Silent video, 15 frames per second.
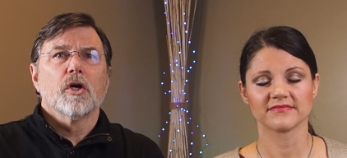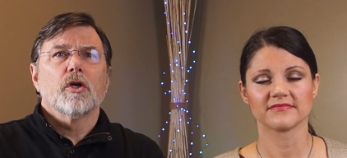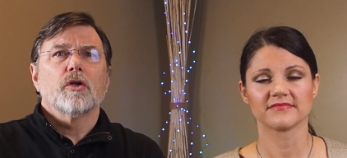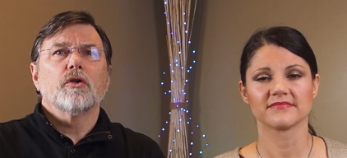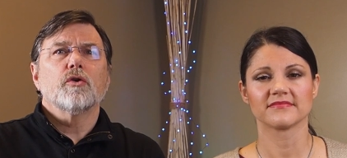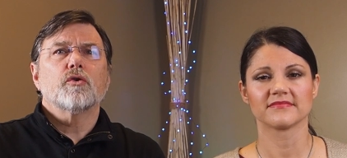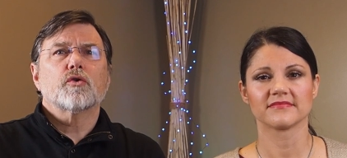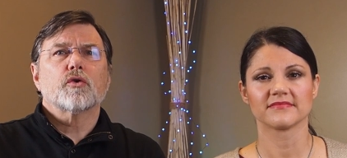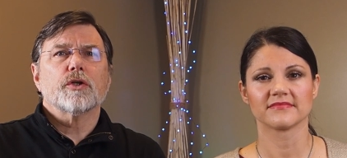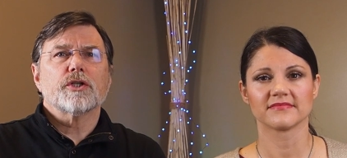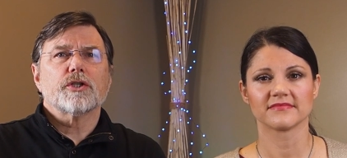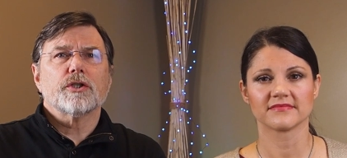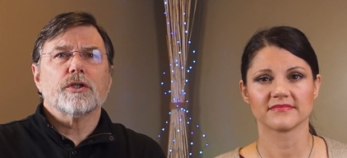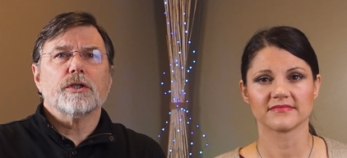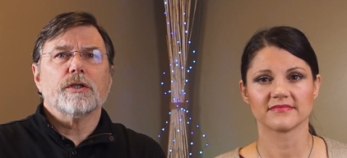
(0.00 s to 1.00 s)

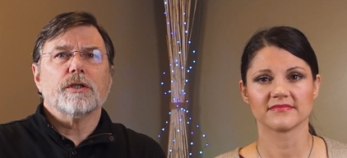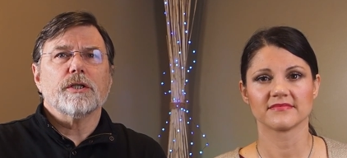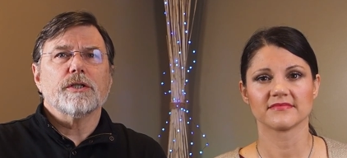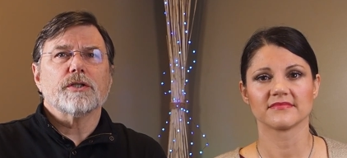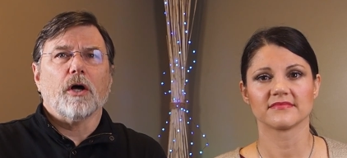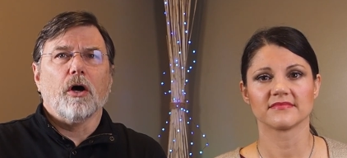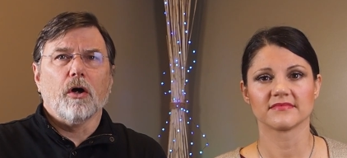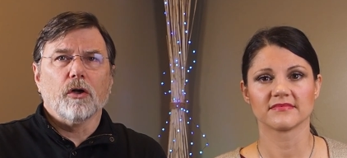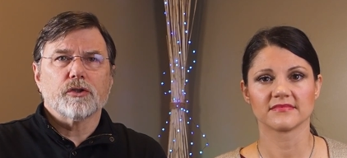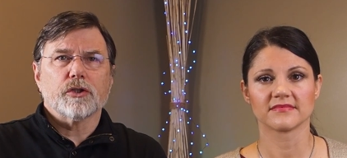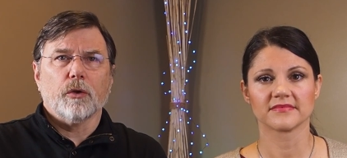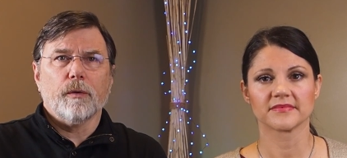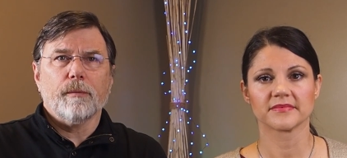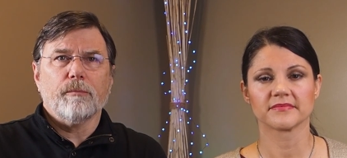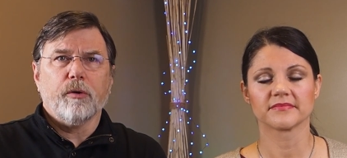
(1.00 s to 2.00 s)
Speaker 1: Nutrition is
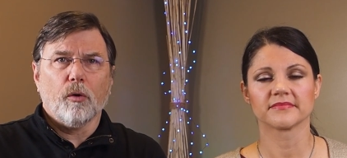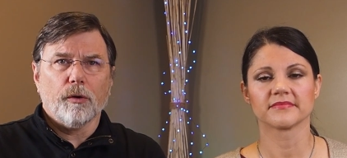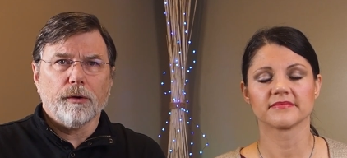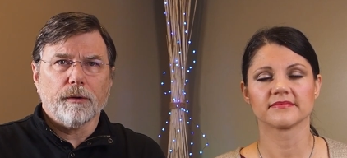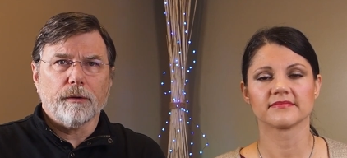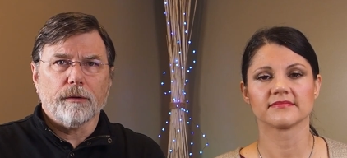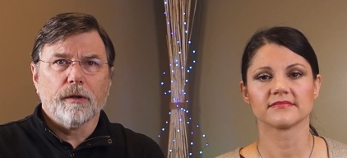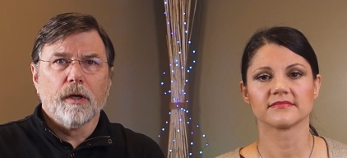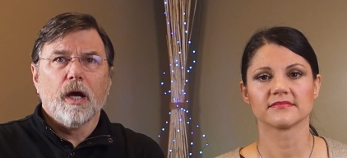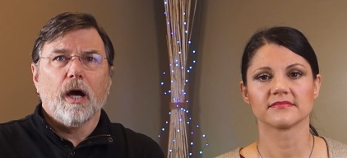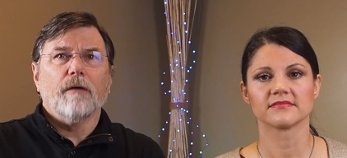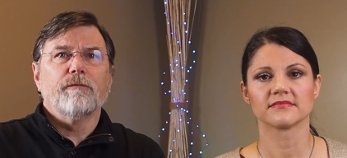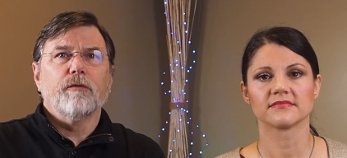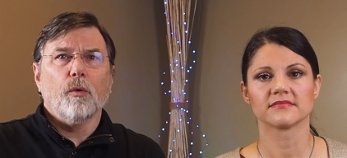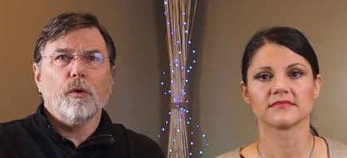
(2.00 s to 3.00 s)
also important.
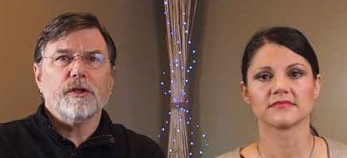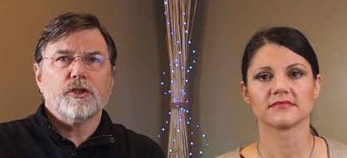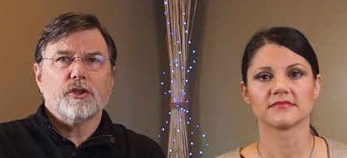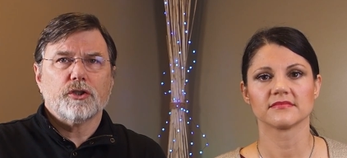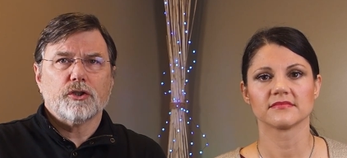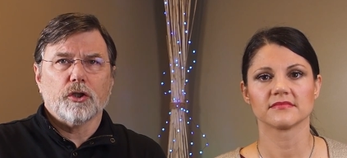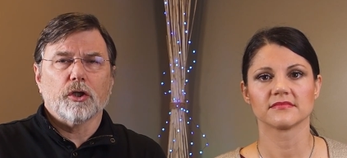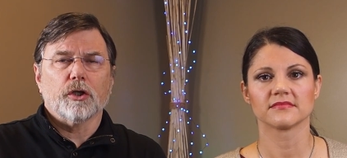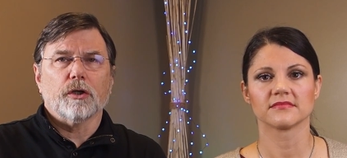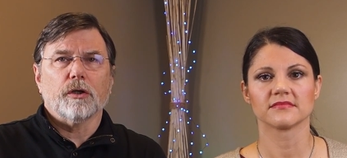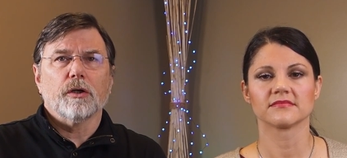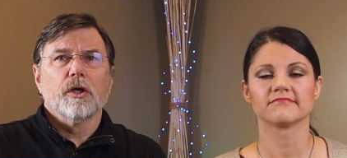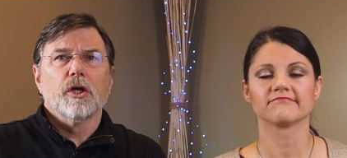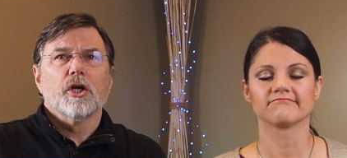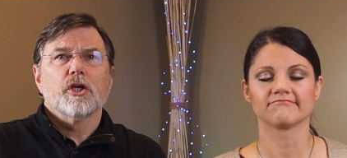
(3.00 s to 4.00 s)
Avoid
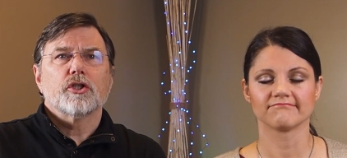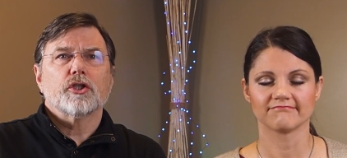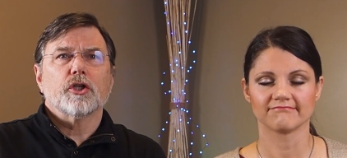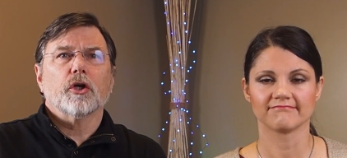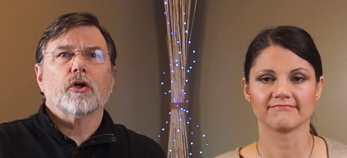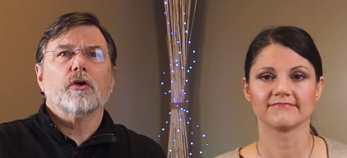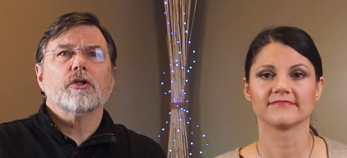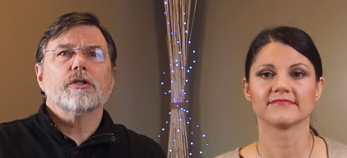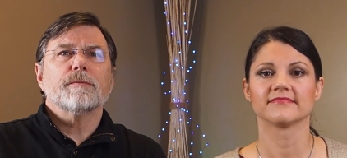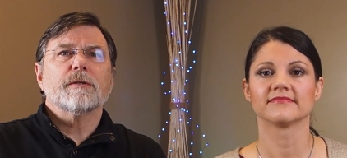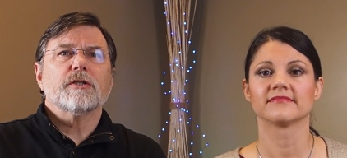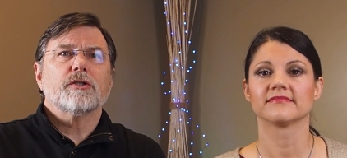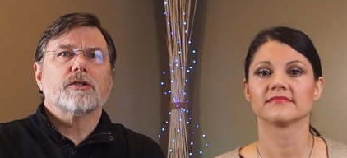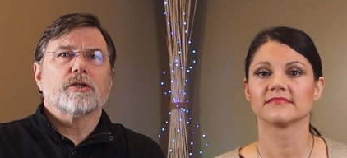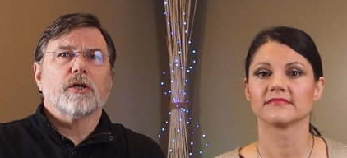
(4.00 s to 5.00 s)
sugar. Sugar has
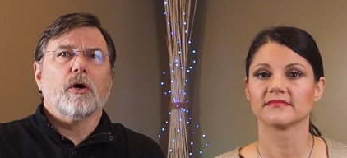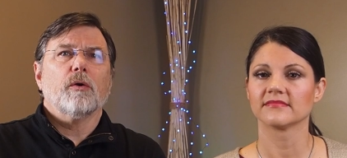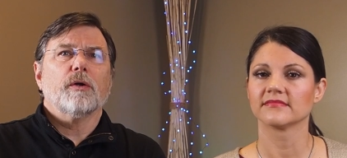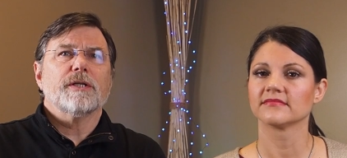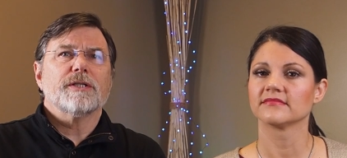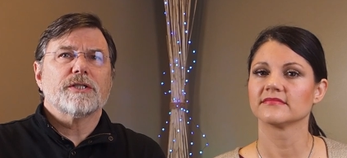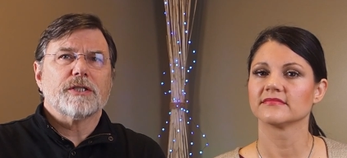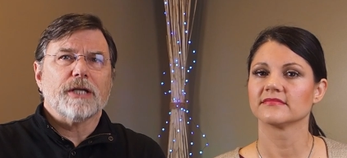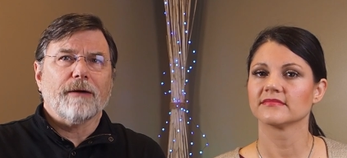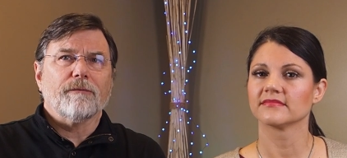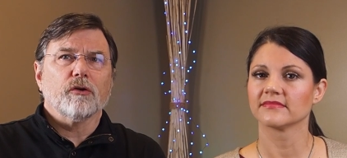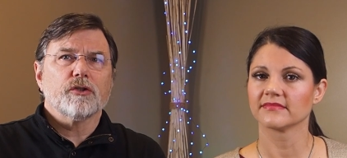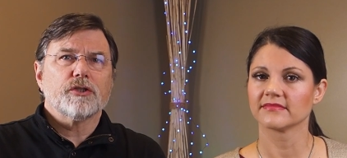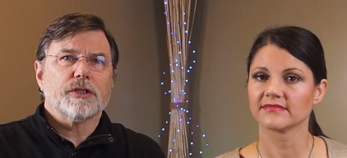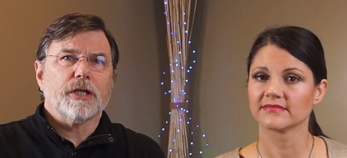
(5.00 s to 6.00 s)
been shown in
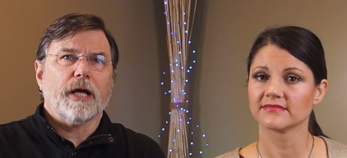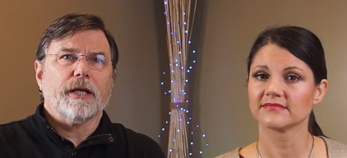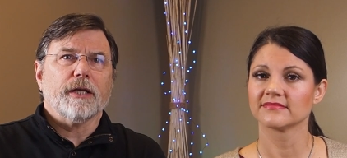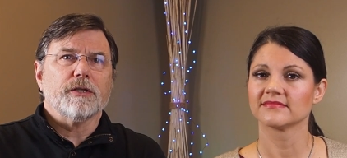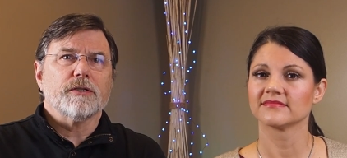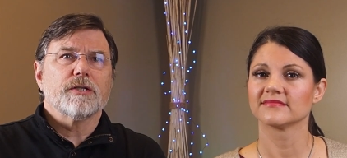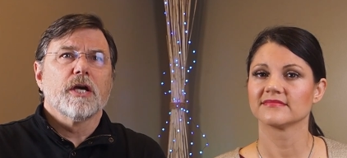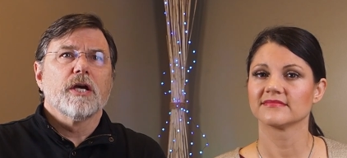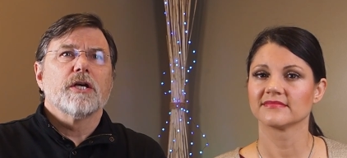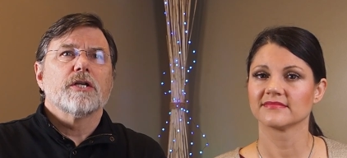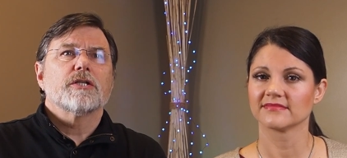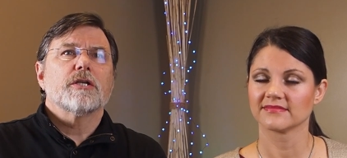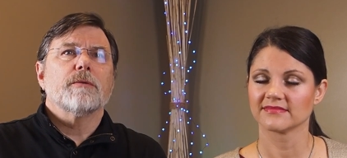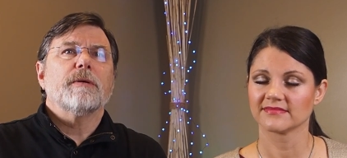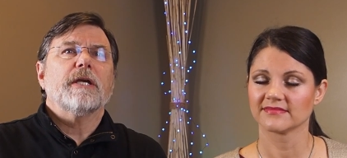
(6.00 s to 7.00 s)
several studies
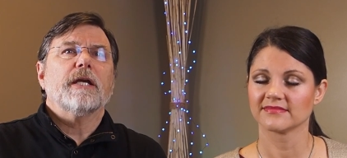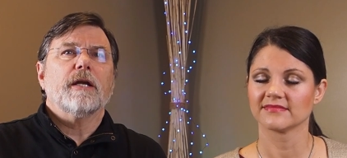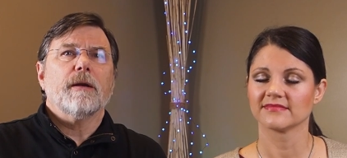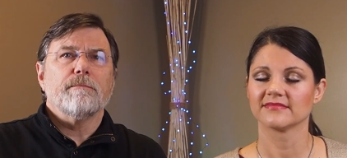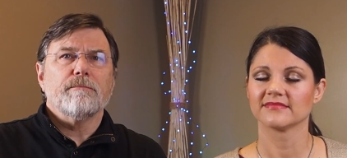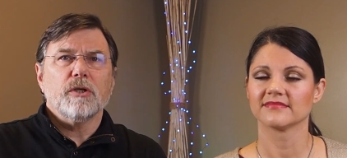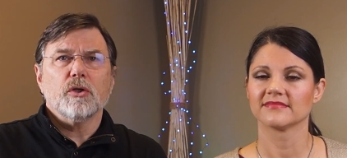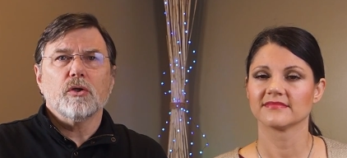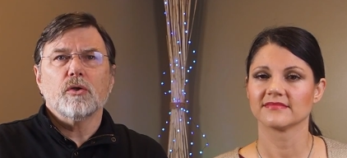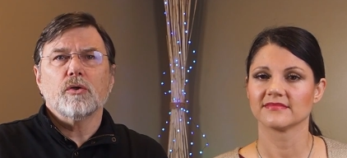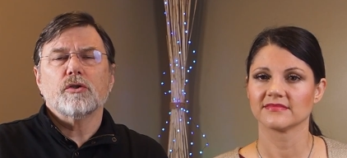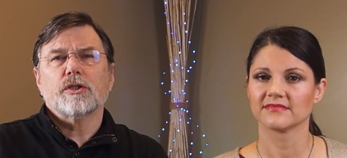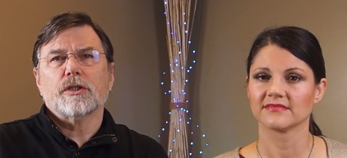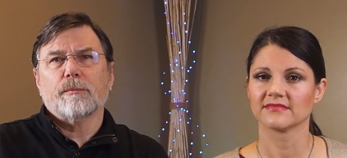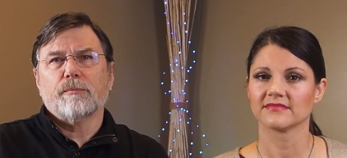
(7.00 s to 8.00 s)
to be an
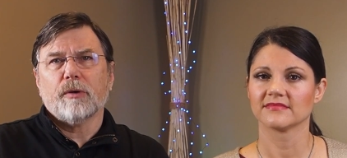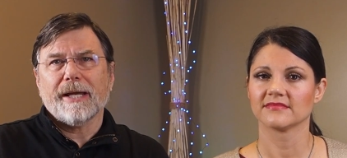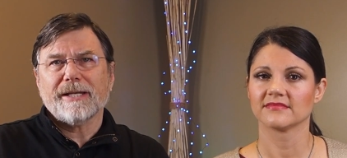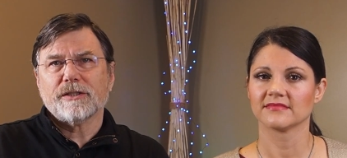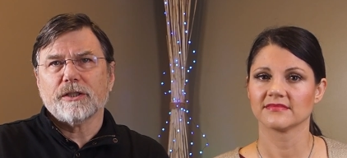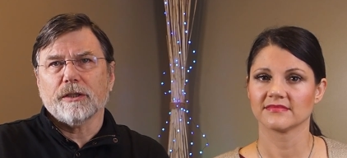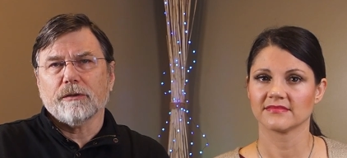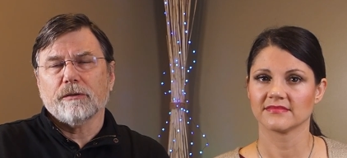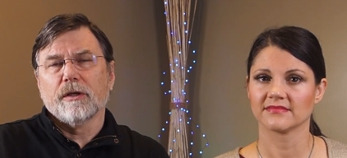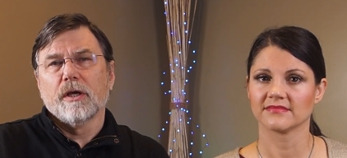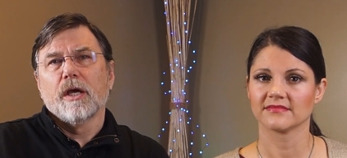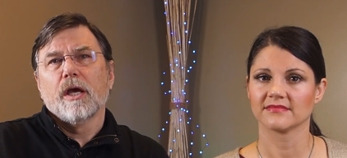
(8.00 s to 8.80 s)
immune suppressant,